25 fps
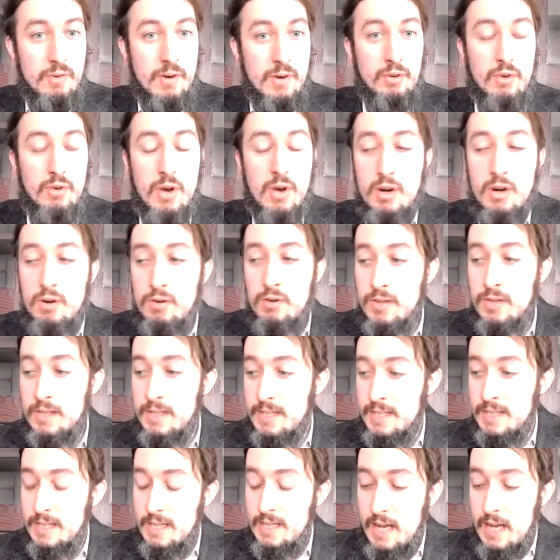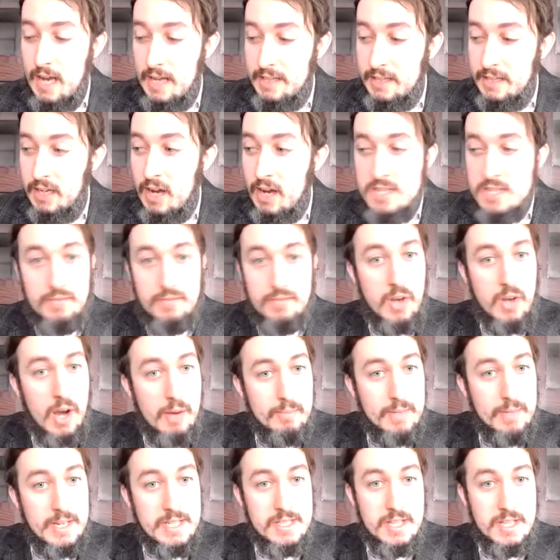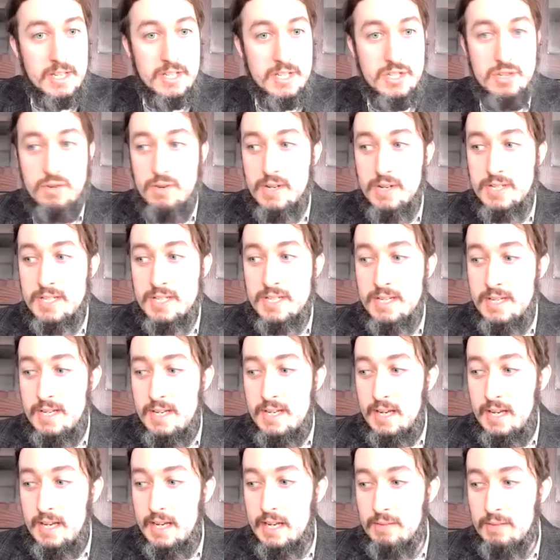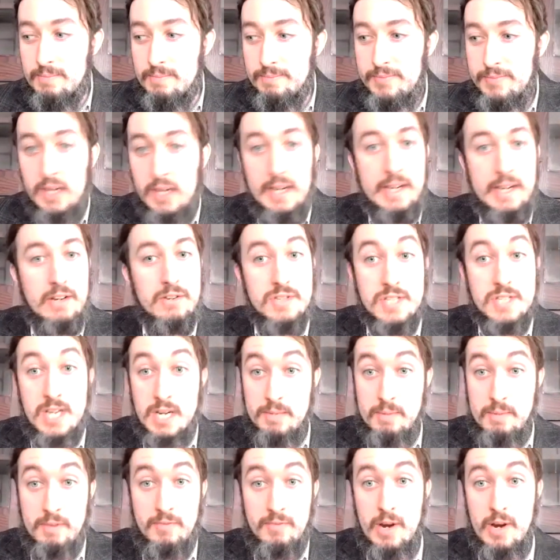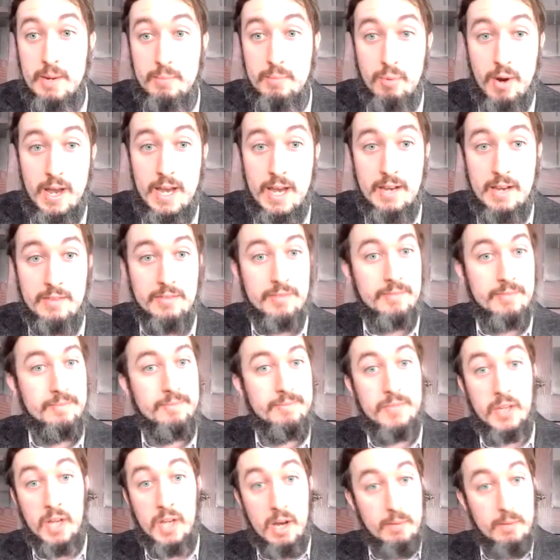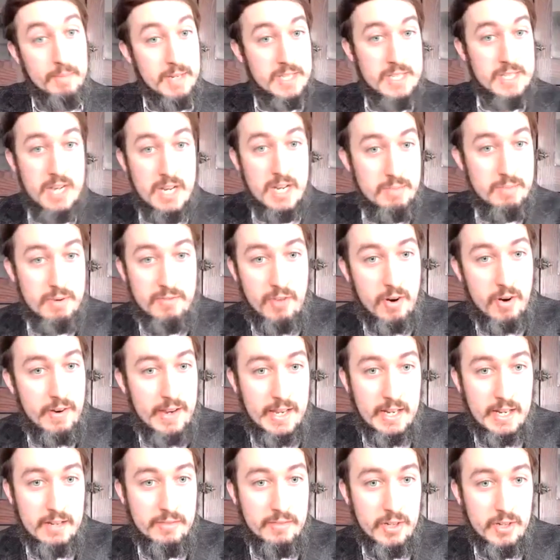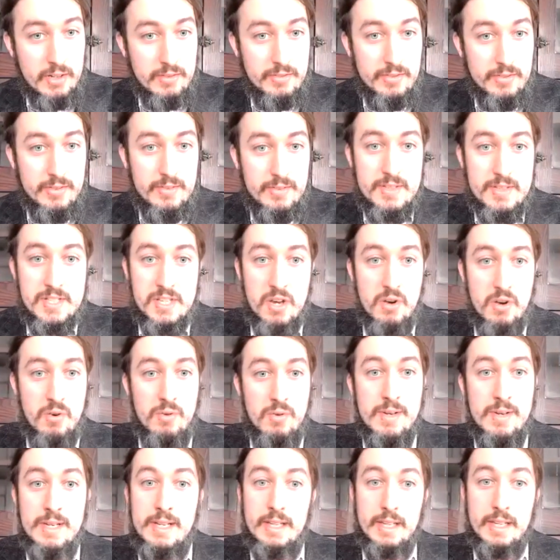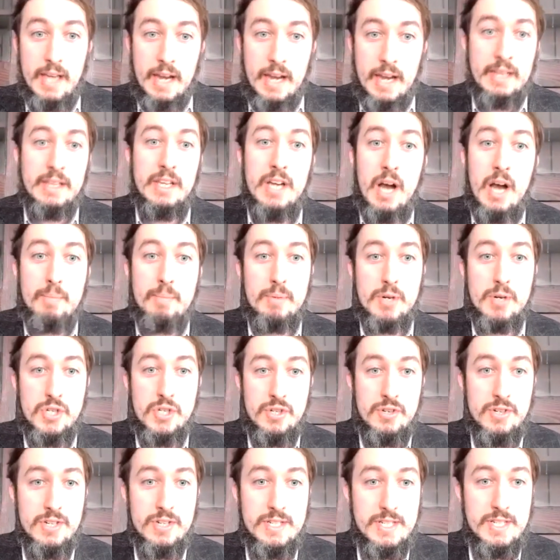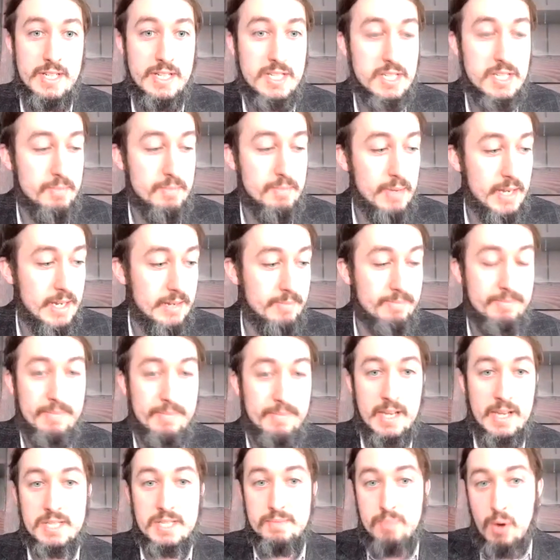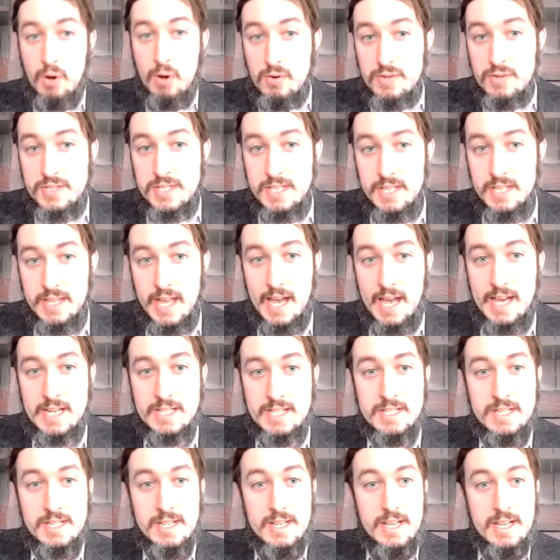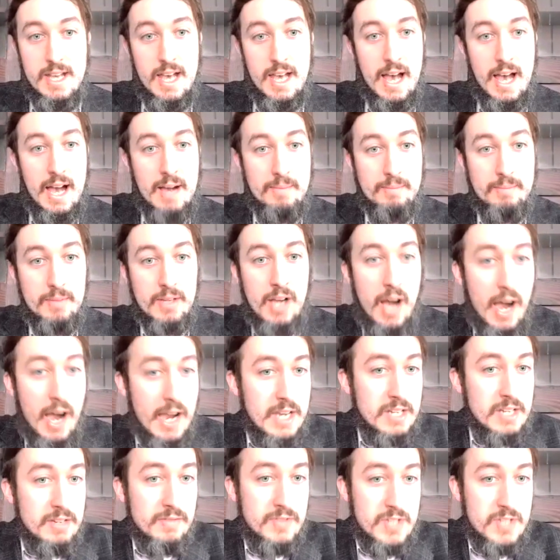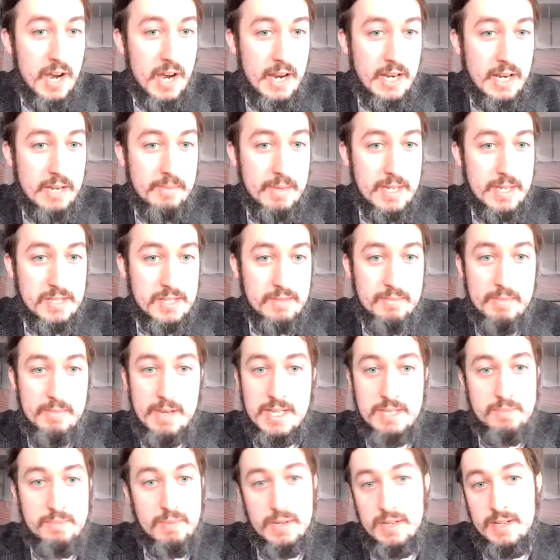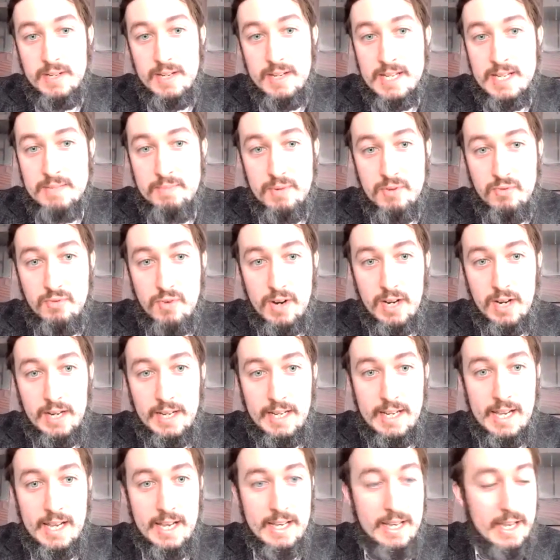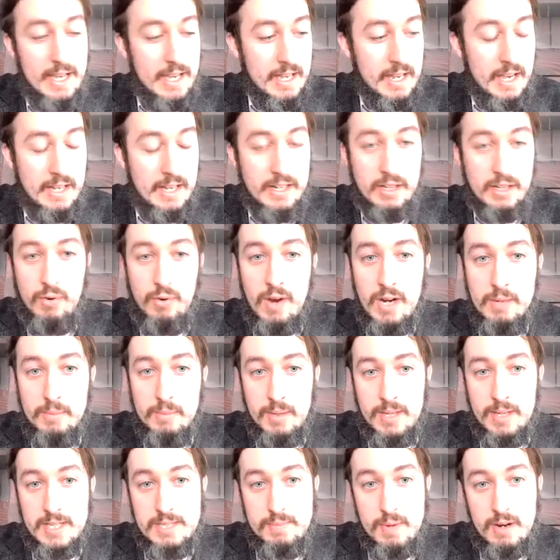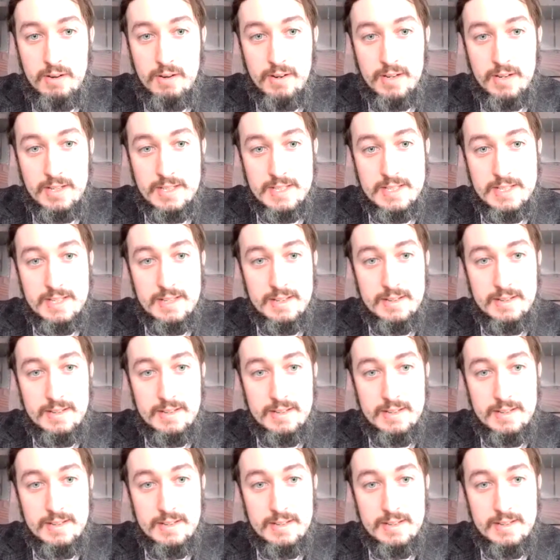and grow, and the kinds of companies that do it, you know, the leaders tend to be very brave, the companies tend to be very innovative. So getting the opportunity to be exposed to that kind of dynamism has been really an incredible experience.